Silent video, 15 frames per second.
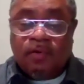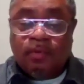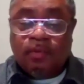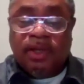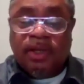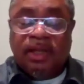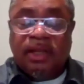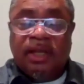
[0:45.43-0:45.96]
but
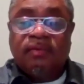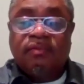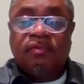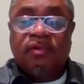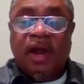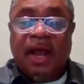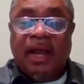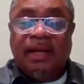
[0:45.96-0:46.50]
we can get
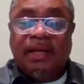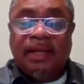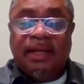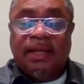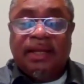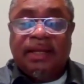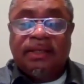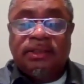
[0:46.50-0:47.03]
right
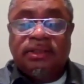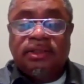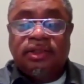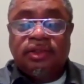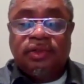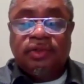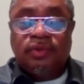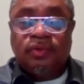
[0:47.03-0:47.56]

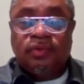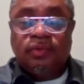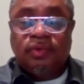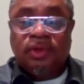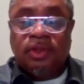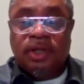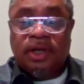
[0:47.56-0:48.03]
into